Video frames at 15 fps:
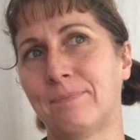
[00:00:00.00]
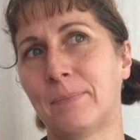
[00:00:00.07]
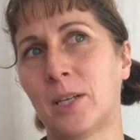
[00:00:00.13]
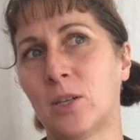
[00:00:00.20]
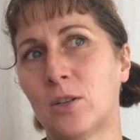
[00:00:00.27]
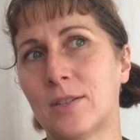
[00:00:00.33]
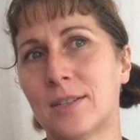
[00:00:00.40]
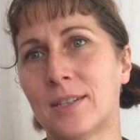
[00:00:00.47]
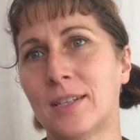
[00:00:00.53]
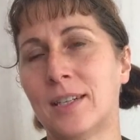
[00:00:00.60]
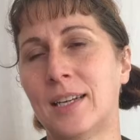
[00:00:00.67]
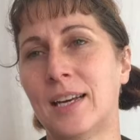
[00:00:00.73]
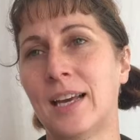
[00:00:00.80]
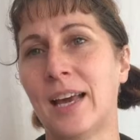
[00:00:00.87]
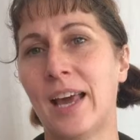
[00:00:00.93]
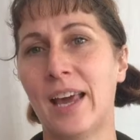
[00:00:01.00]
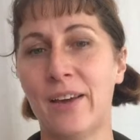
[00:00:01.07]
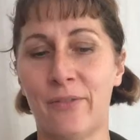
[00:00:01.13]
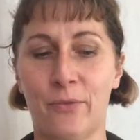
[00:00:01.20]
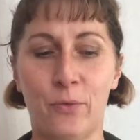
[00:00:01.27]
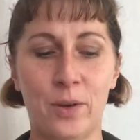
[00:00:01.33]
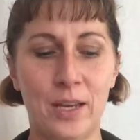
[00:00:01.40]
Because
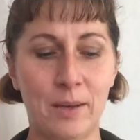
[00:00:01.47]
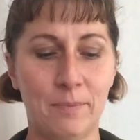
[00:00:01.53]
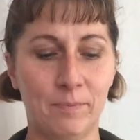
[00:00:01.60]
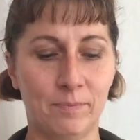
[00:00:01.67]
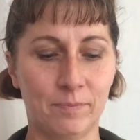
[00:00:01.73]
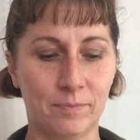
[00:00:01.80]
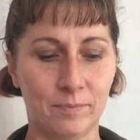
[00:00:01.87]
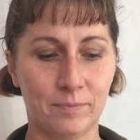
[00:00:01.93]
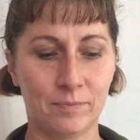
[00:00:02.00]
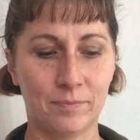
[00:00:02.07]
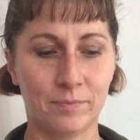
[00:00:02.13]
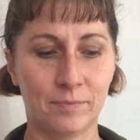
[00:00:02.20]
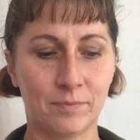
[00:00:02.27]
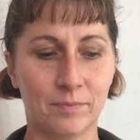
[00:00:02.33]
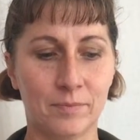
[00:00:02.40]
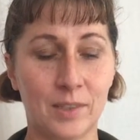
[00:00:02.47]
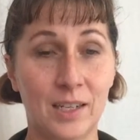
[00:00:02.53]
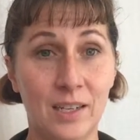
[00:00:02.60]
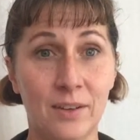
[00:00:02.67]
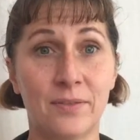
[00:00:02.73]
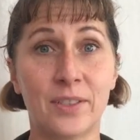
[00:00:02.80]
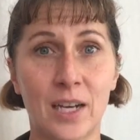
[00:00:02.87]
if we
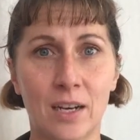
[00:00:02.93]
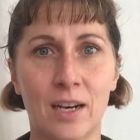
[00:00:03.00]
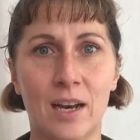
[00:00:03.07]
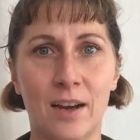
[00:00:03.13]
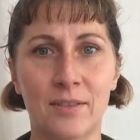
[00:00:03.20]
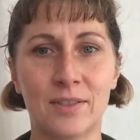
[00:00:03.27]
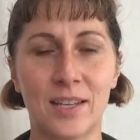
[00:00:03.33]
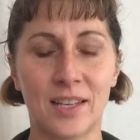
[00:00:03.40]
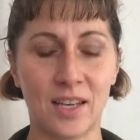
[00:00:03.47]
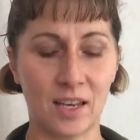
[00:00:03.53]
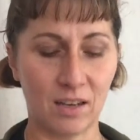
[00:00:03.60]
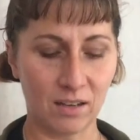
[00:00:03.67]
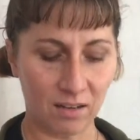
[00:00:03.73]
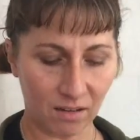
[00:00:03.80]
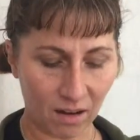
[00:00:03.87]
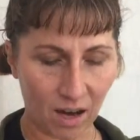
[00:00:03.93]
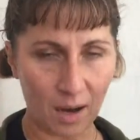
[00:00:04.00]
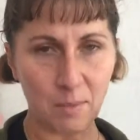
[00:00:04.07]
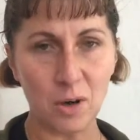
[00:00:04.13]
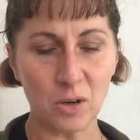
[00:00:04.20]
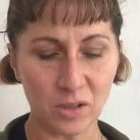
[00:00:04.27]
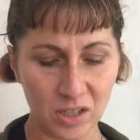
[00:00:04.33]
lived our lives thinking,
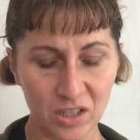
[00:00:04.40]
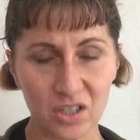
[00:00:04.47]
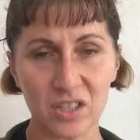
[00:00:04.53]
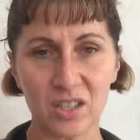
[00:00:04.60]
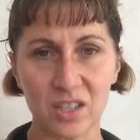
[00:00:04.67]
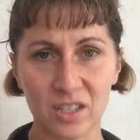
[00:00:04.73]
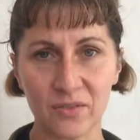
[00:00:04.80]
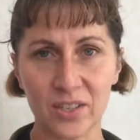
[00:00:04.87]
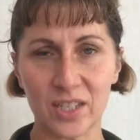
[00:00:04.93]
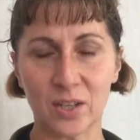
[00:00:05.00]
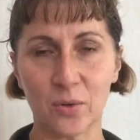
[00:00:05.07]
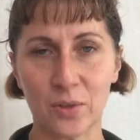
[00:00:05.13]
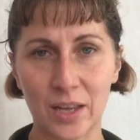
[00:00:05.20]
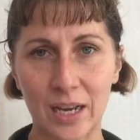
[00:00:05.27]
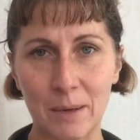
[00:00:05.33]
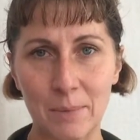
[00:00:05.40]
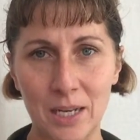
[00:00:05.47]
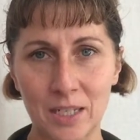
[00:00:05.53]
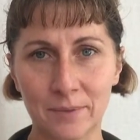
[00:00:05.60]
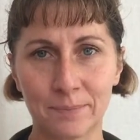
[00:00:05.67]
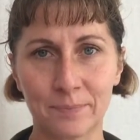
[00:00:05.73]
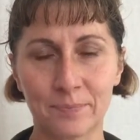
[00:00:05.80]
I'm only just this physical thing I'm
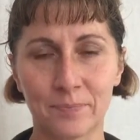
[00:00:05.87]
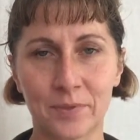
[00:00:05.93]
in,